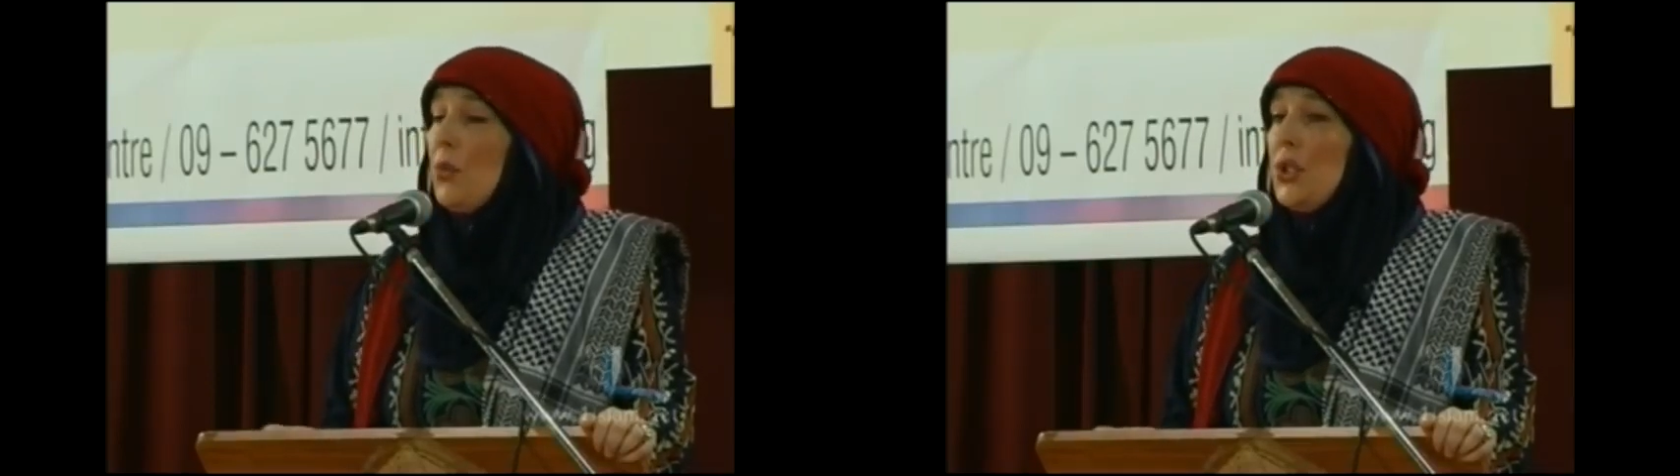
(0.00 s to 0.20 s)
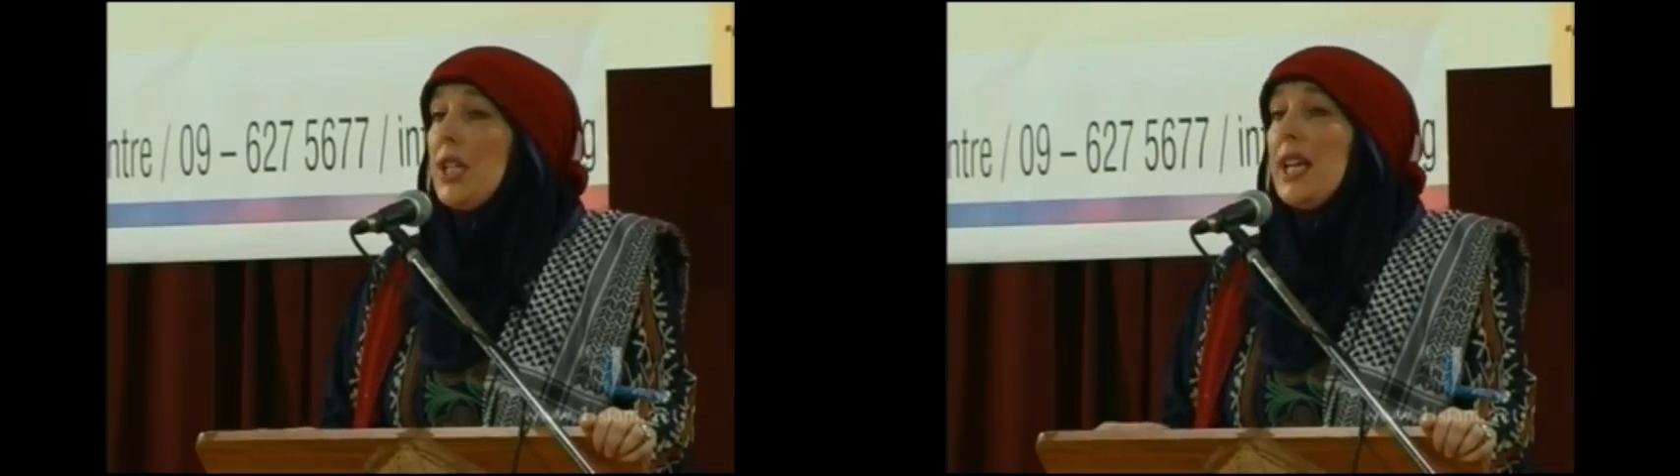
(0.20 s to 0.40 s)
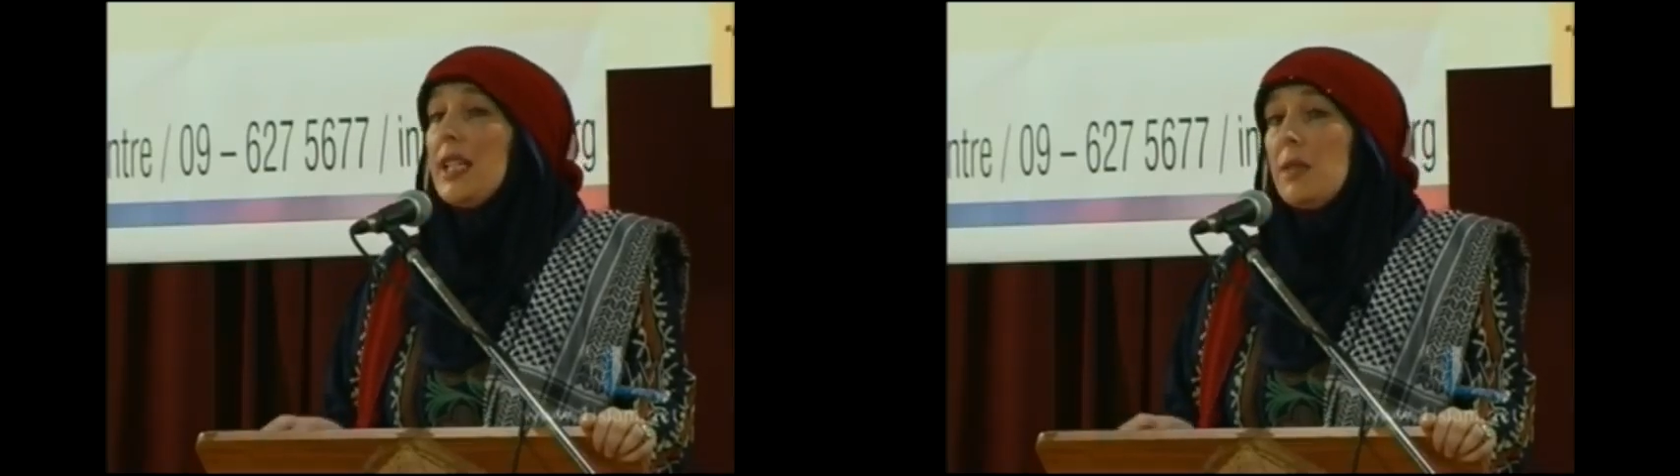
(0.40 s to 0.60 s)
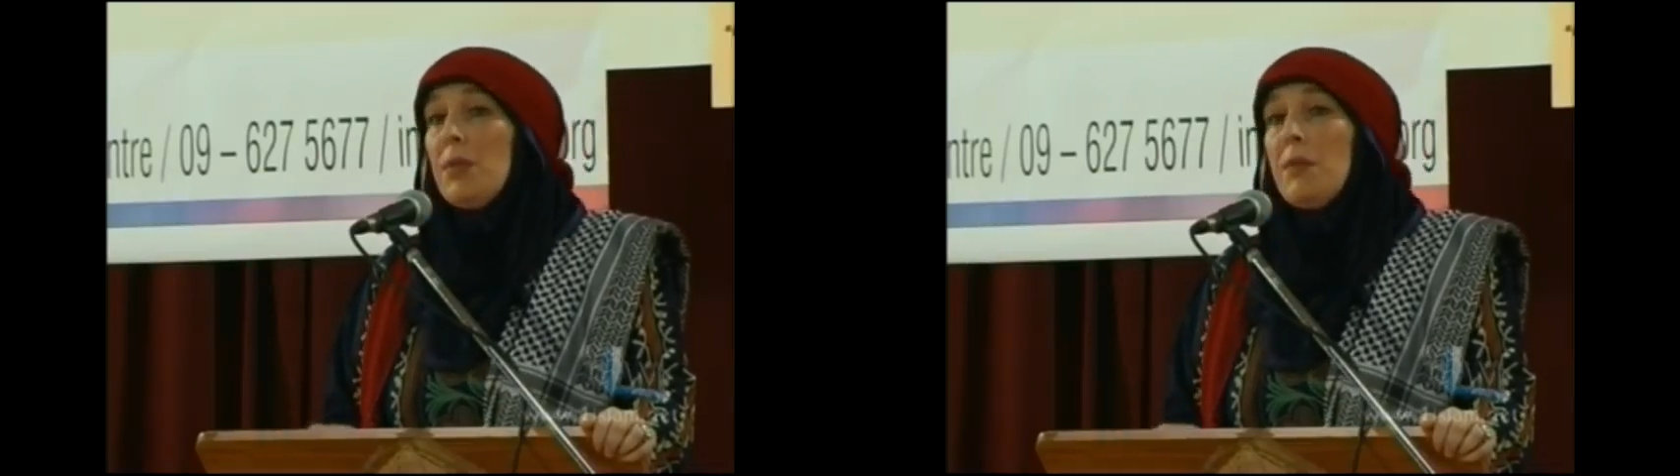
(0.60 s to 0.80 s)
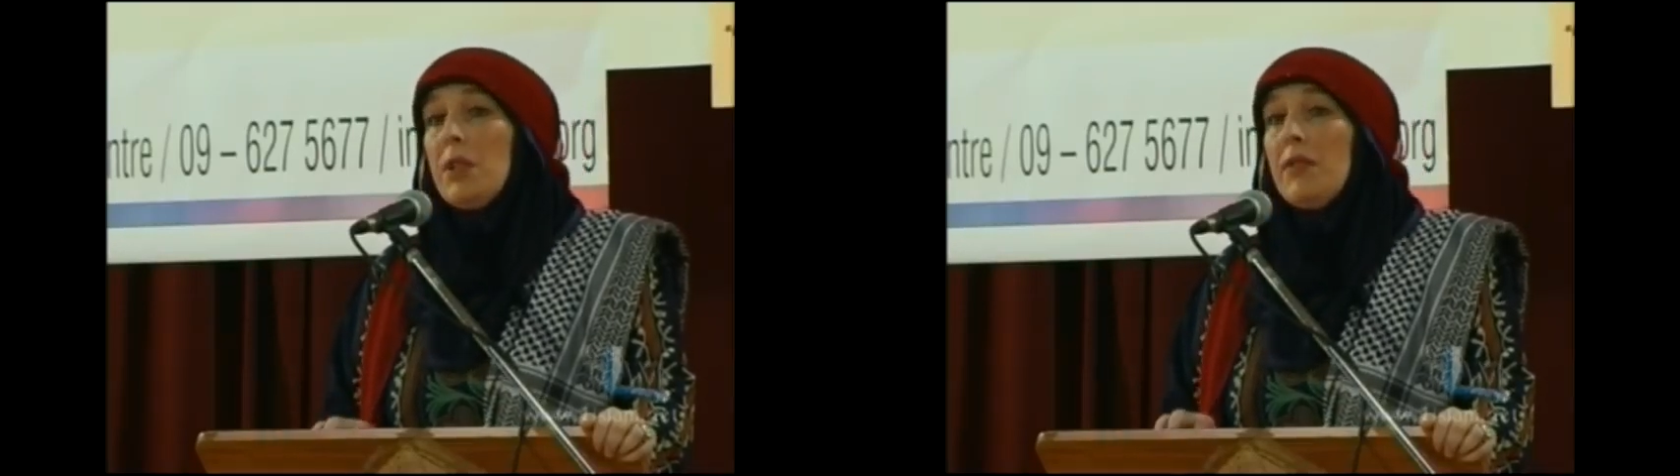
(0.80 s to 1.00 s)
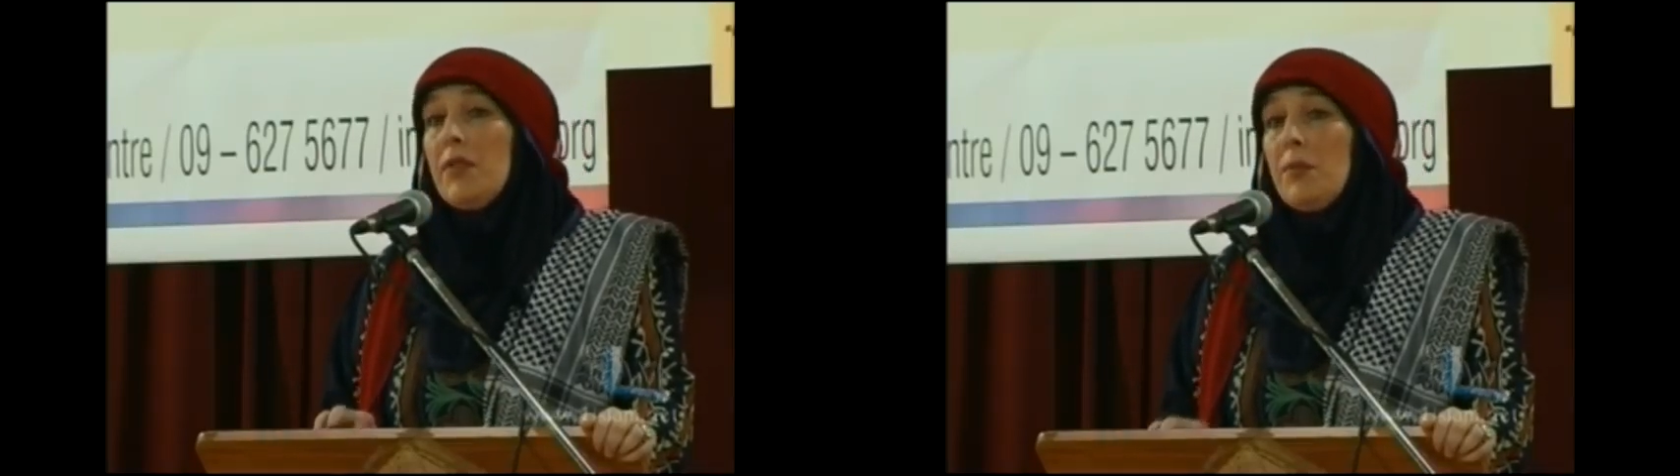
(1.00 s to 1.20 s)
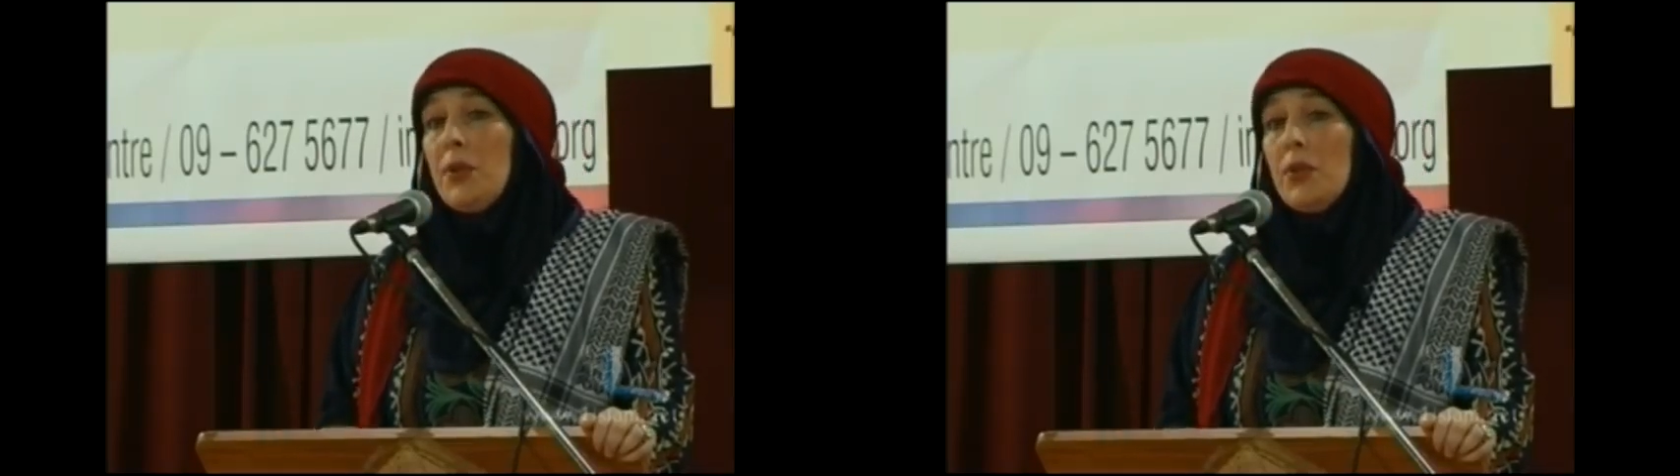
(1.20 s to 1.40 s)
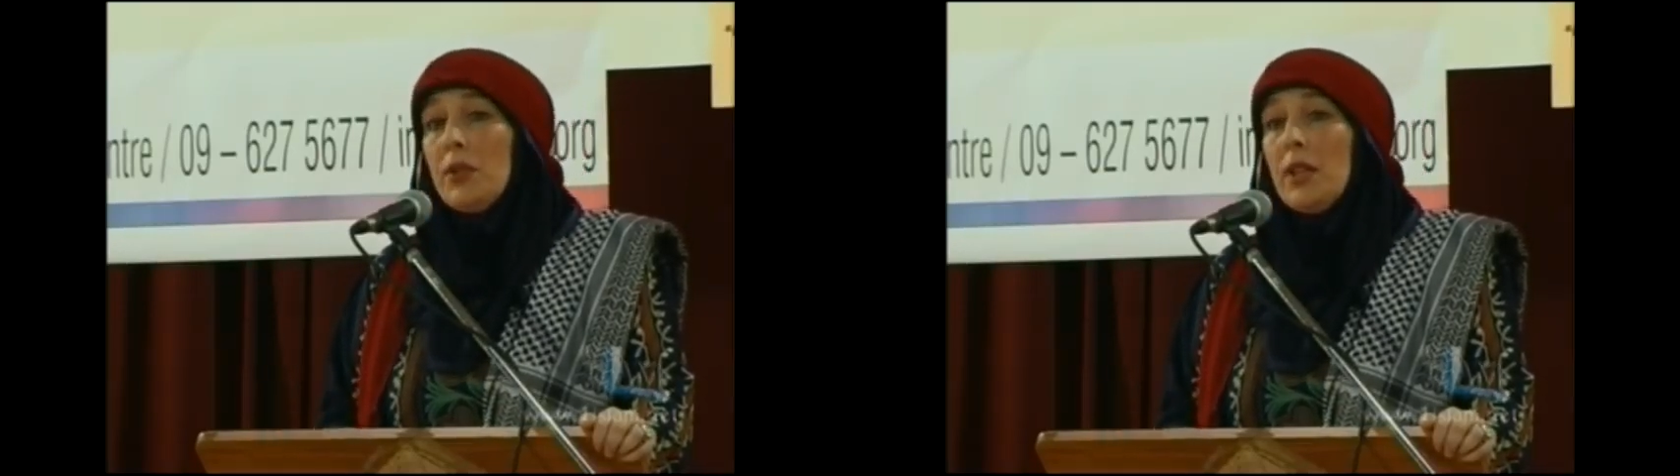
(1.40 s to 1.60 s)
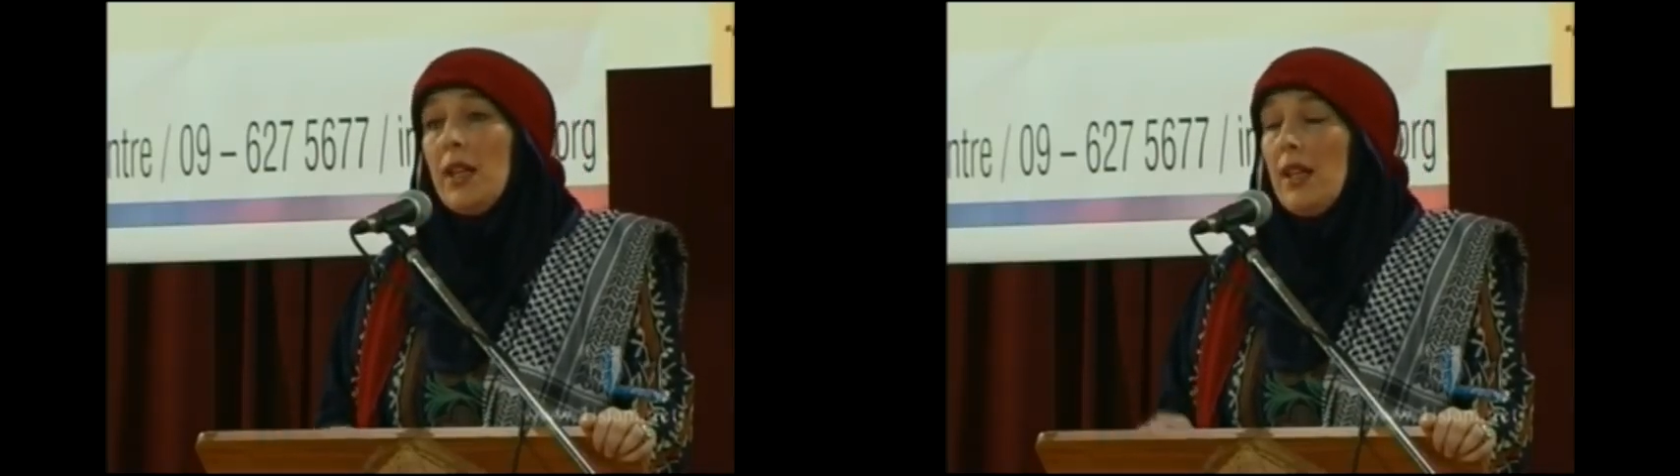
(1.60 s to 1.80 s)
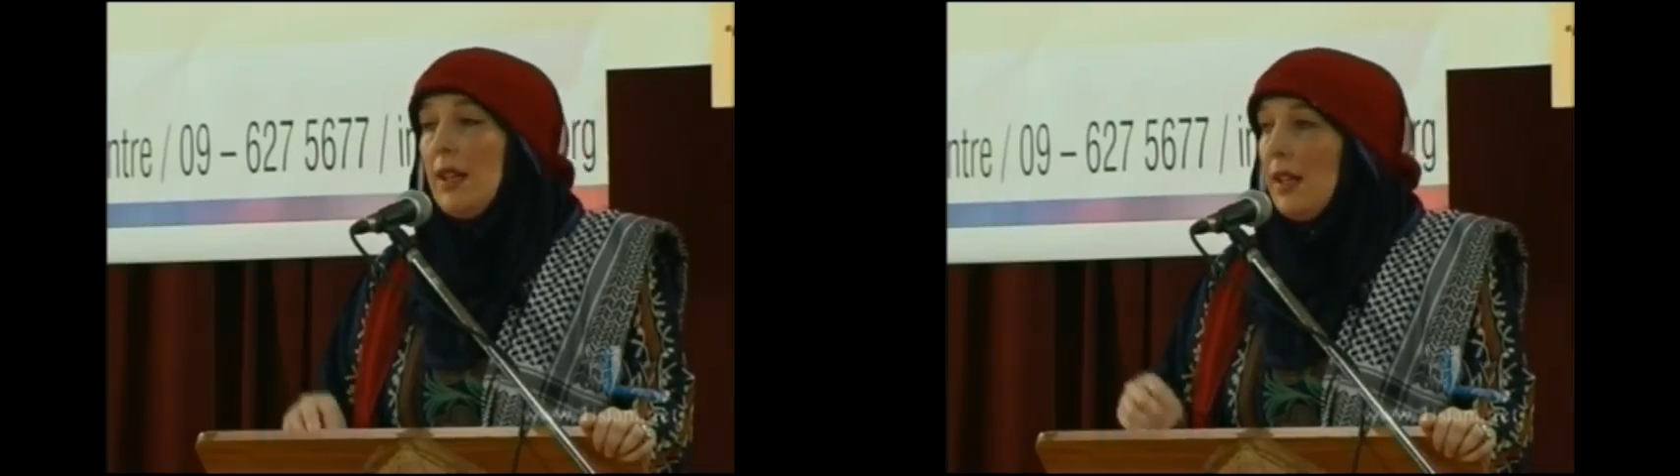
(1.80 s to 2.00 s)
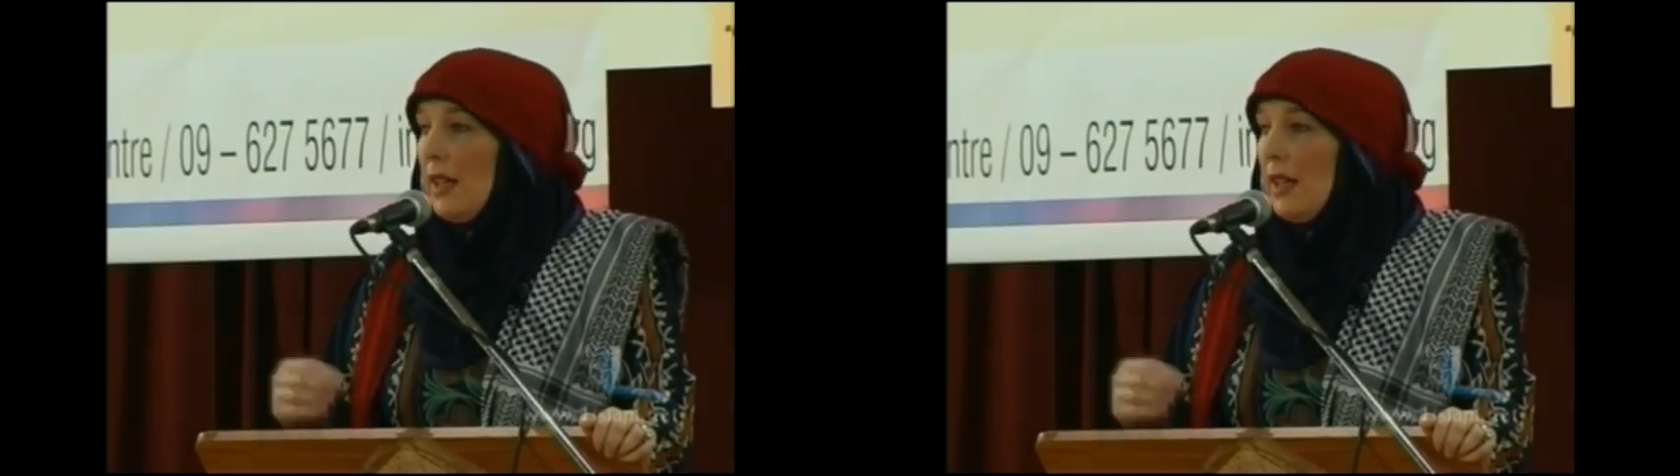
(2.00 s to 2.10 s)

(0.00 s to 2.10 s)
protect people of the book,